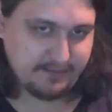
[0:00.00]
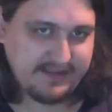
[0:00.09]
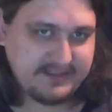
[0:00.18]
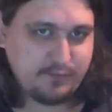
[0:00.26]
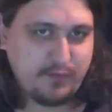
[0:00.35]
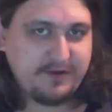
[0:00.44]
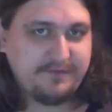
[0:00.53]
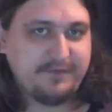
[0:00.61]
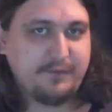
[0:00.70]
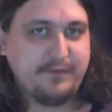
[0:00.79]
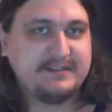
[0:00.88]
And that's one of
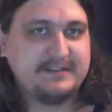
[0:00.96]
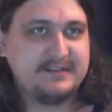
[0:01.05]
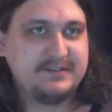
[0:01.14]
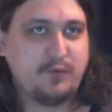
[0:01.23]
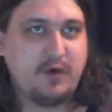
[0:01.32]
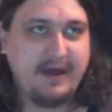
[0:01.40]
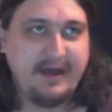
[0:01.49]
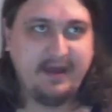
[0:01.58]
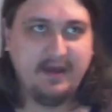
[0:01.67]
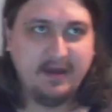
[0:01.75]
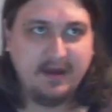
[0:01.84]
the reasons
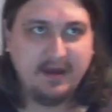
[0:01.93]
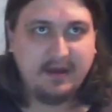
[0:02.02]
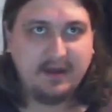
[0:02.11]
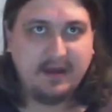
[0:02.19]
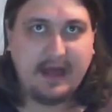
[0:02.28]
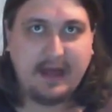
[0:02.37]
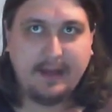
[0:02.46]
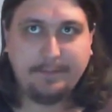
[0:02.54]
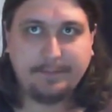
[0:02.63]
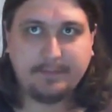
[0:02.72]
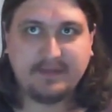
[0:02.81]
why um,